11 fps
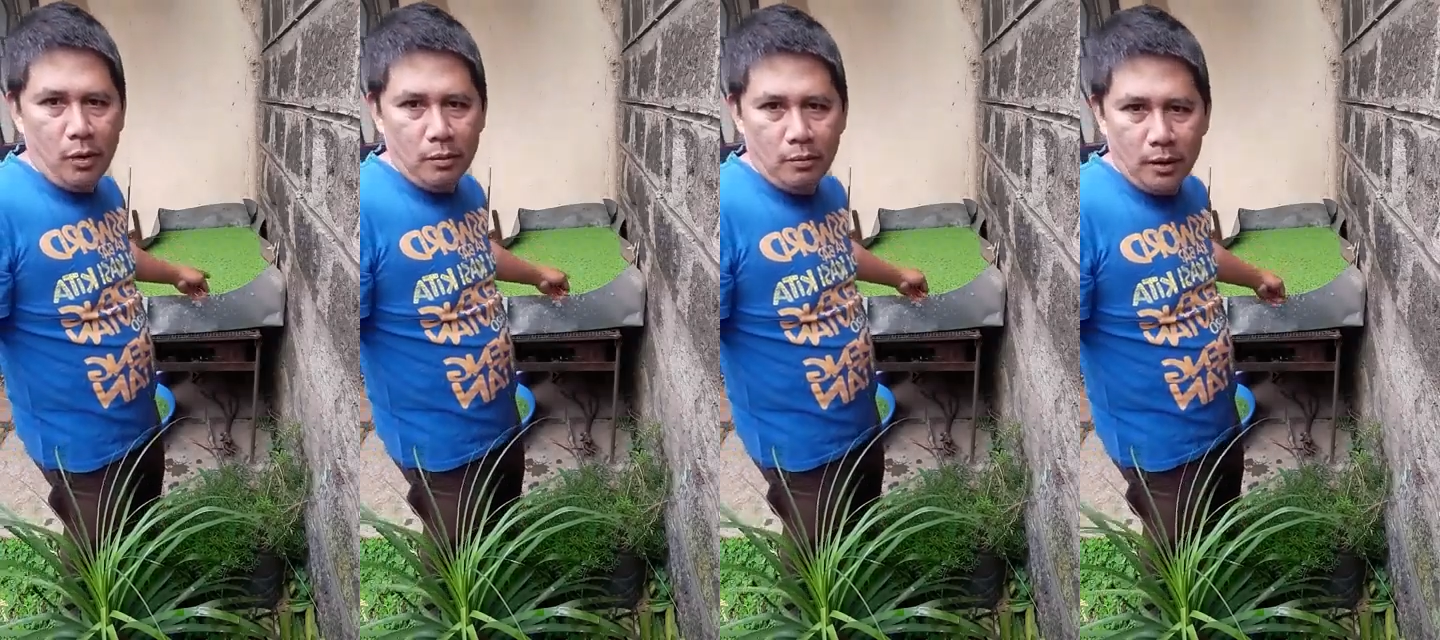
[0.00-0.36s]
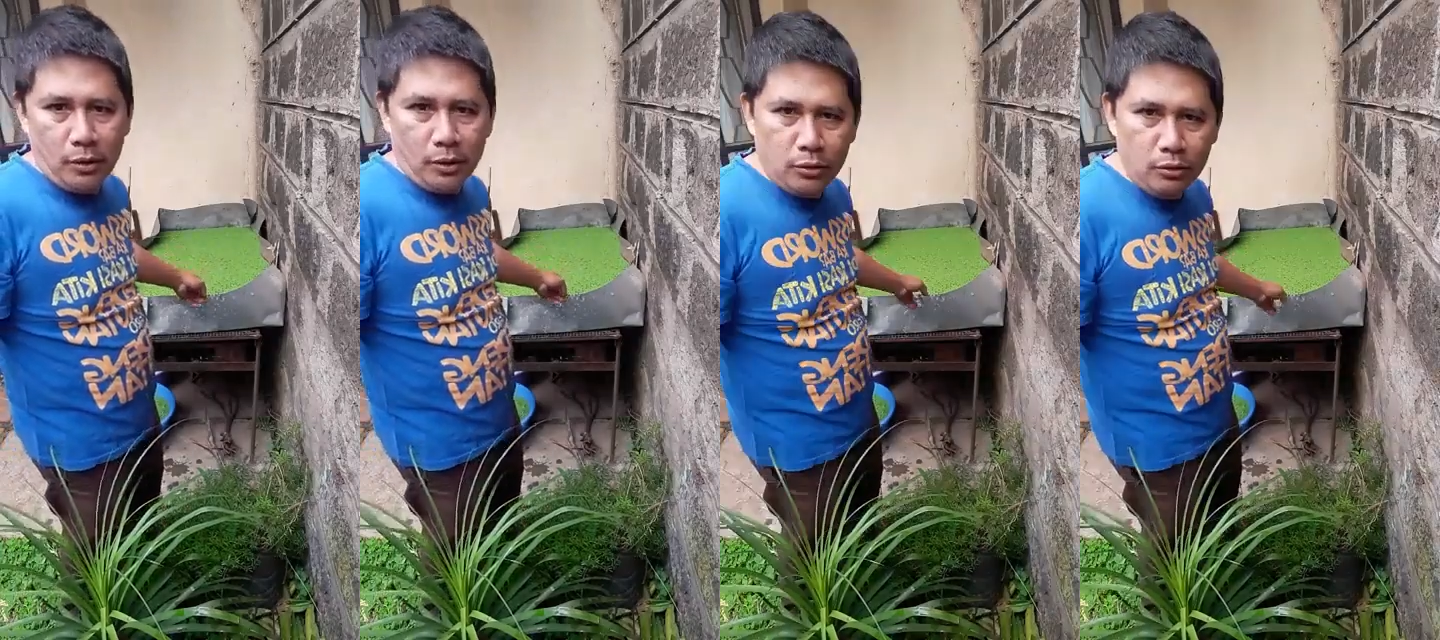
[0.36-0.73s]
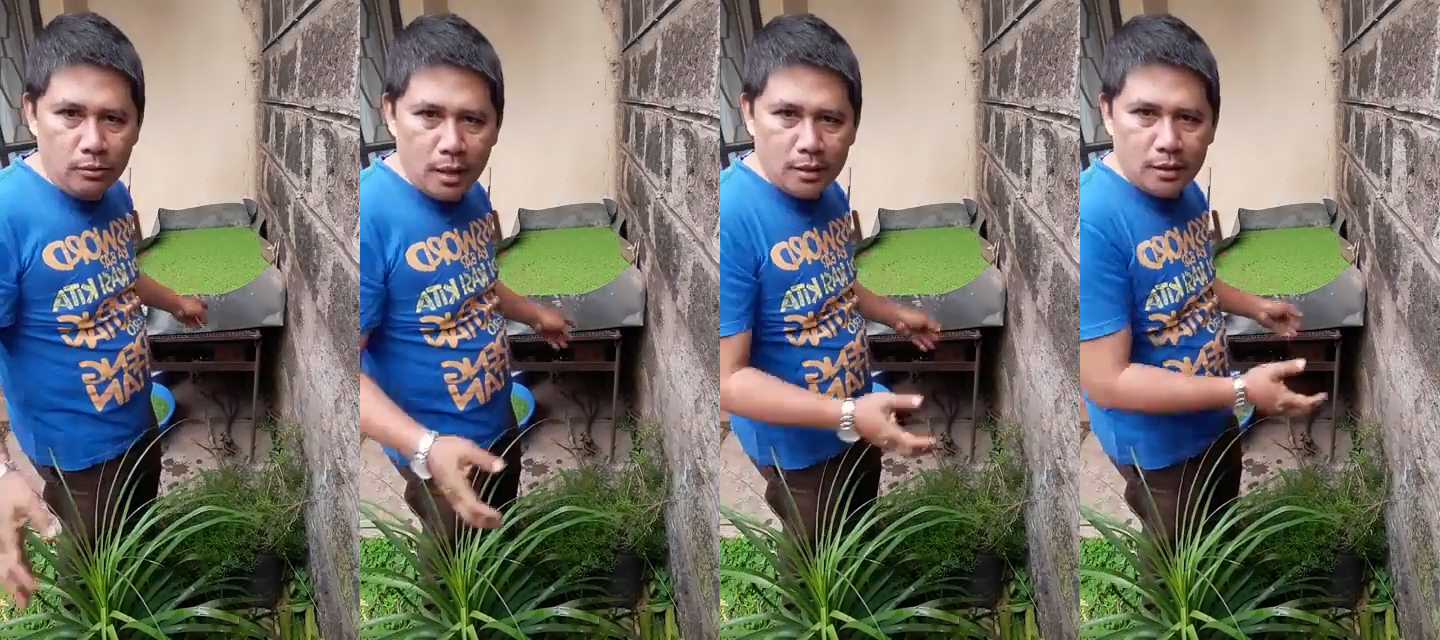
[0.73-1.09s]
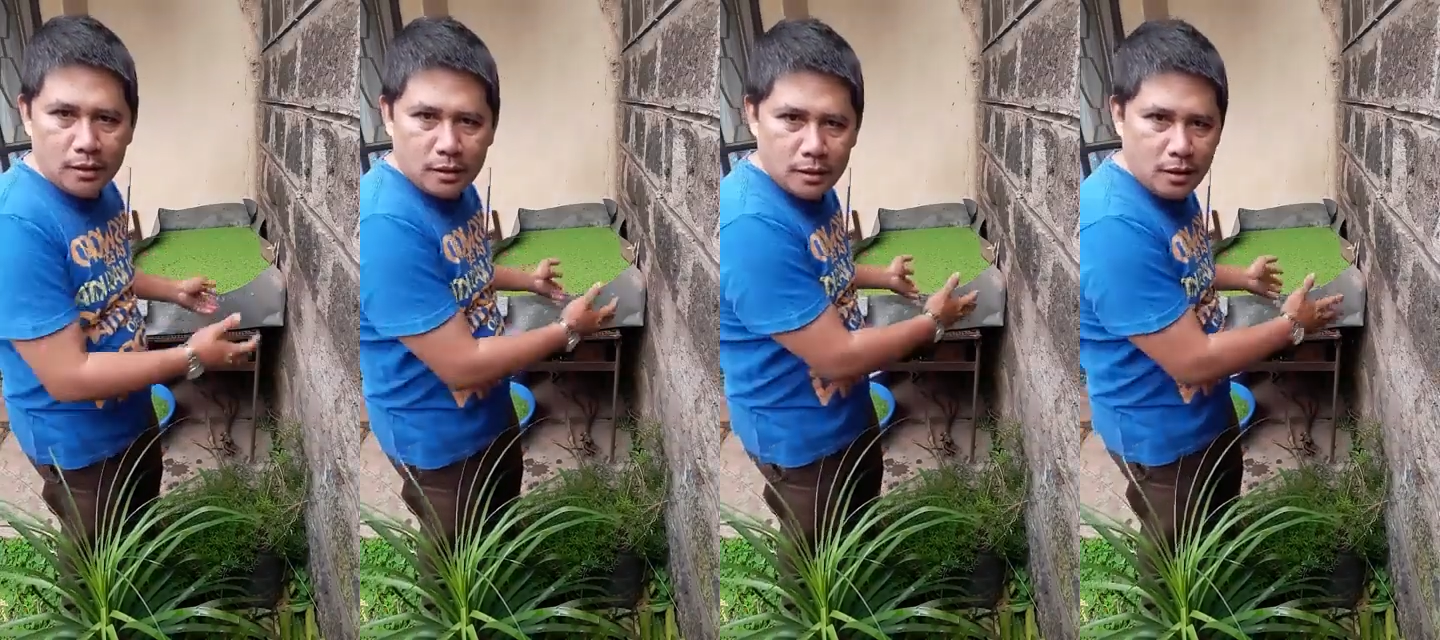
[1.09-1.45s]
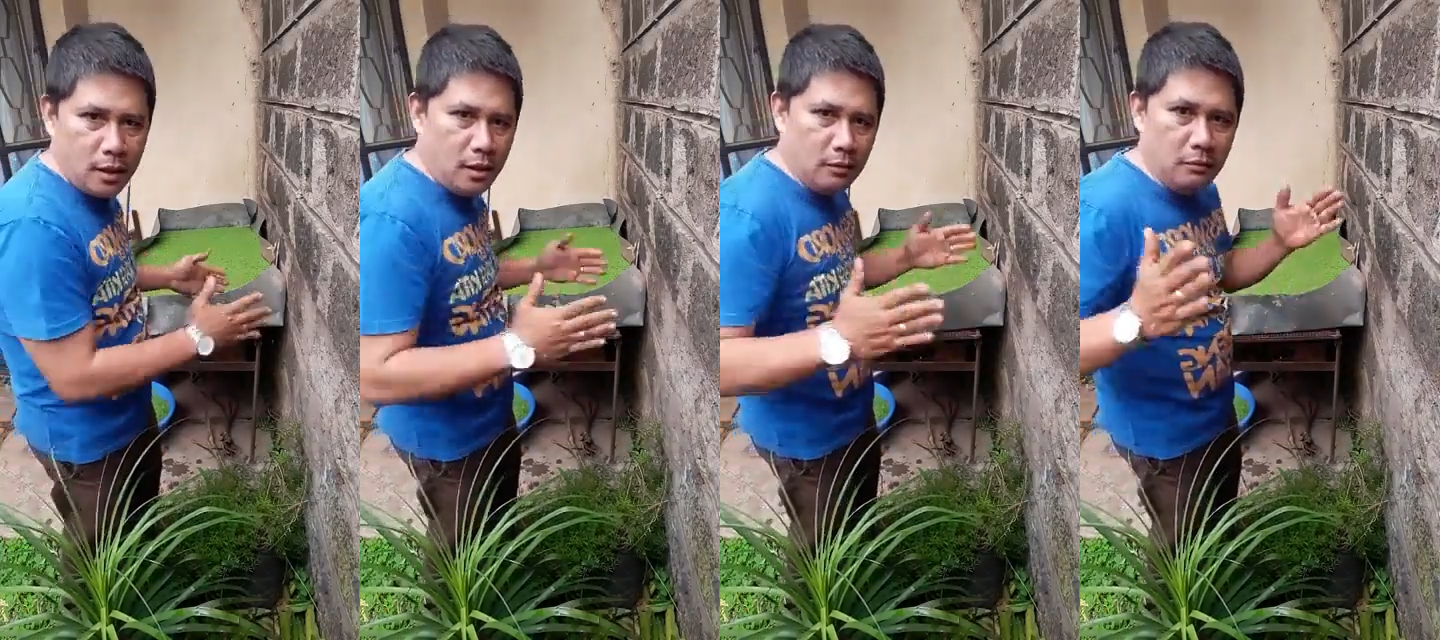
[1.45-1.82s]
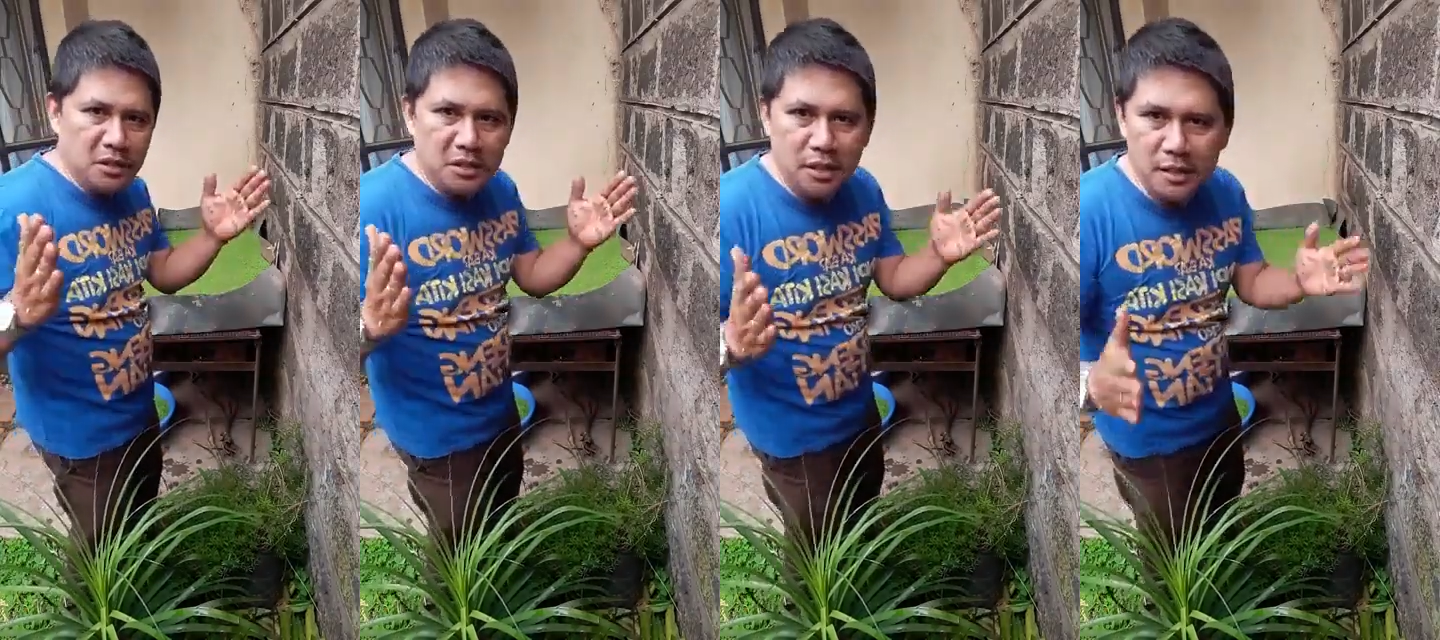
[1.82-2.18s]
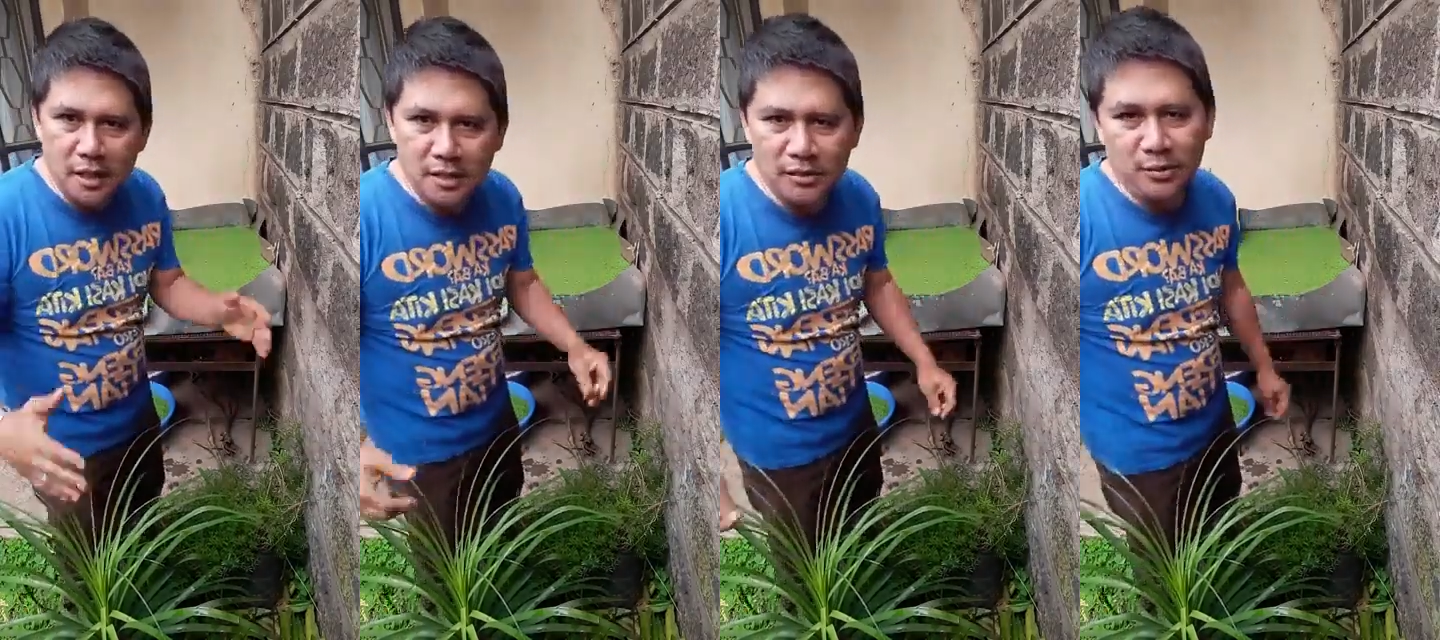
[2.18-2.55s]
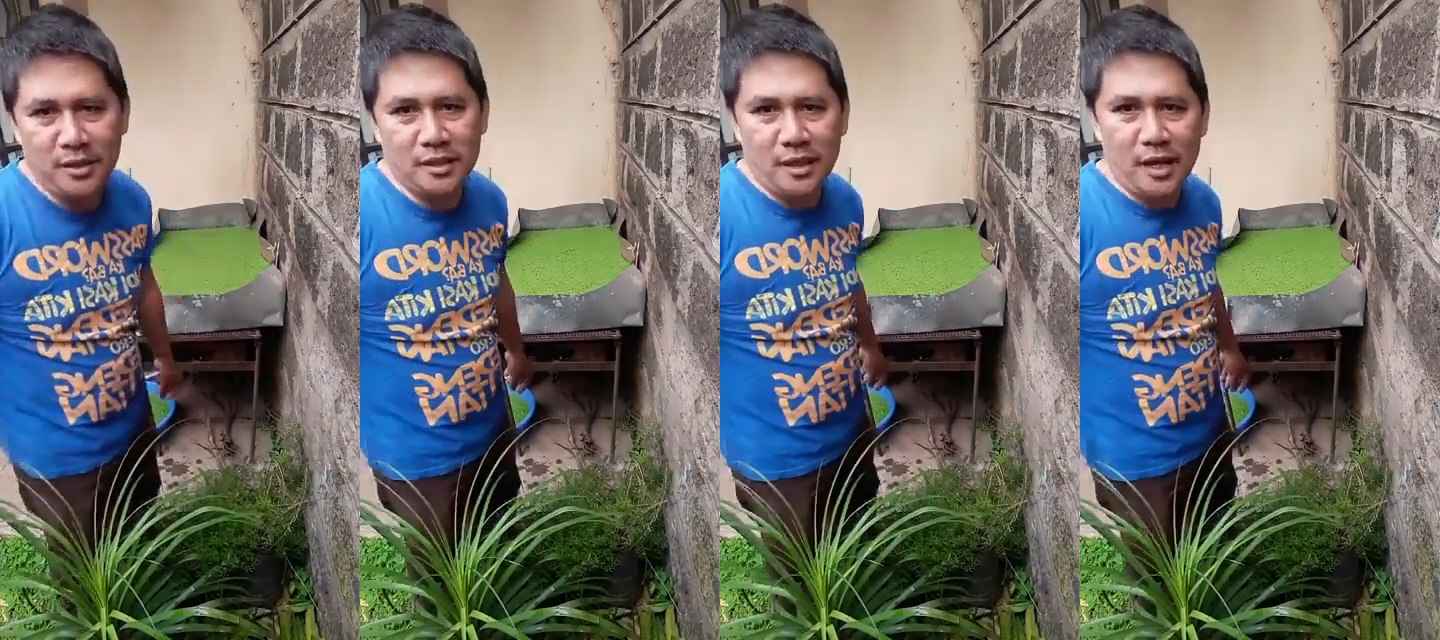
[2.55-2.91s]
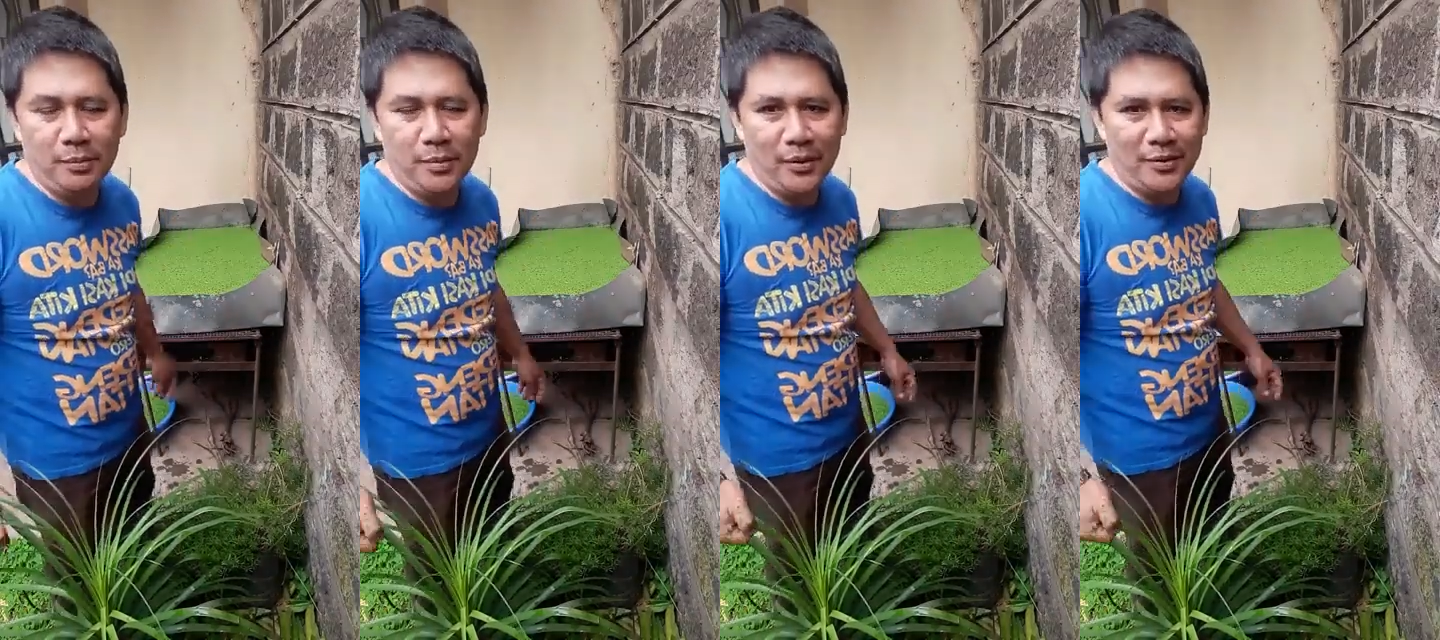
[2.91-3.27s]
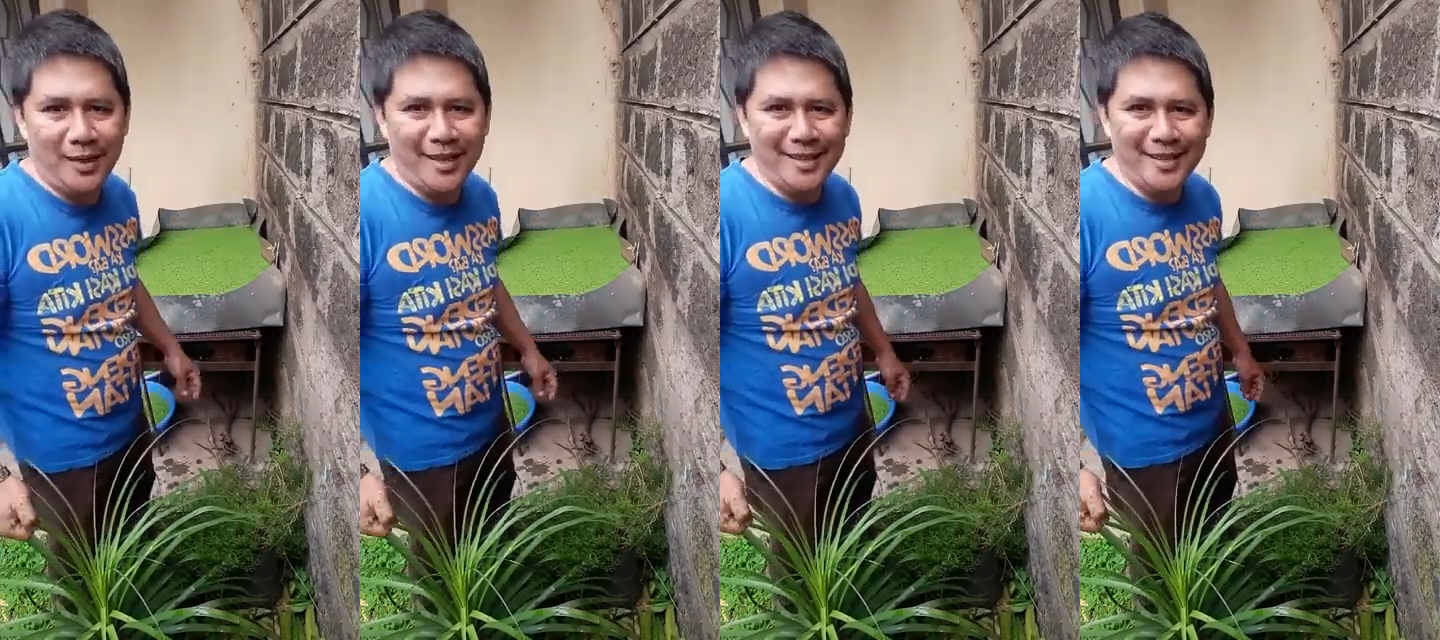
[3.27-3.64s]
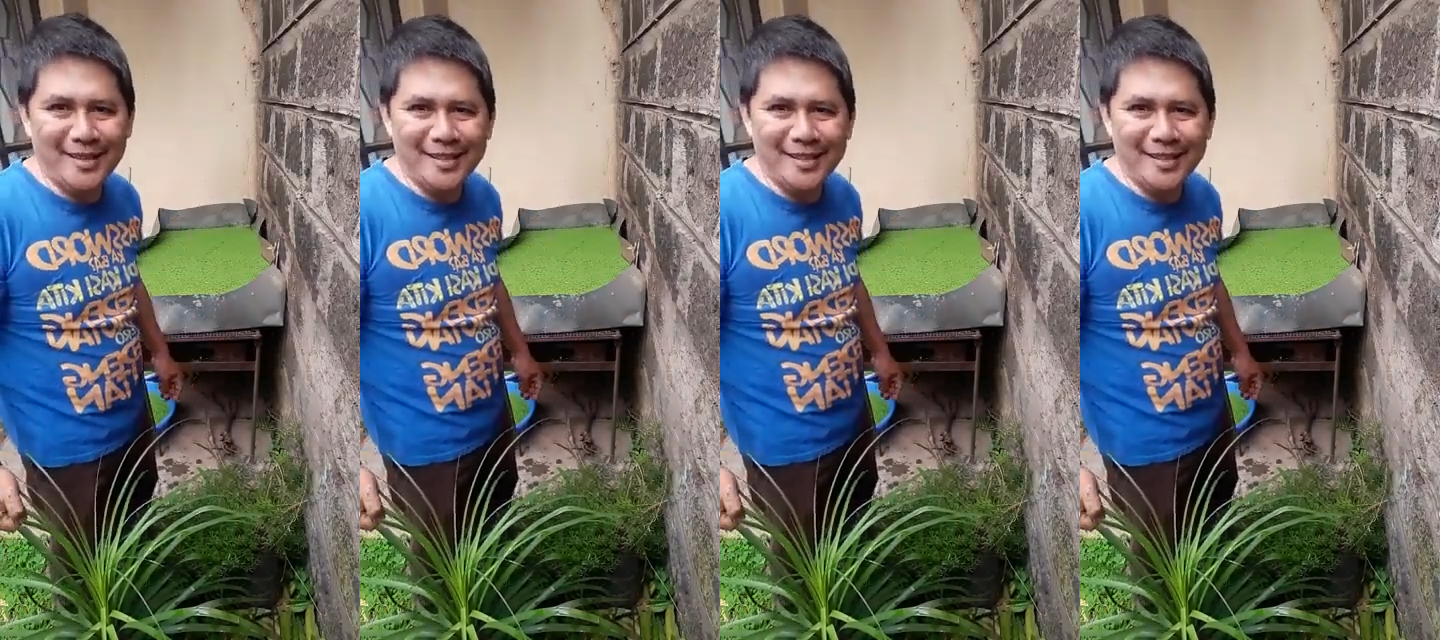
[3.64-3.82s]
1 month or 2 months. Let us see what's the size of this tilapia already.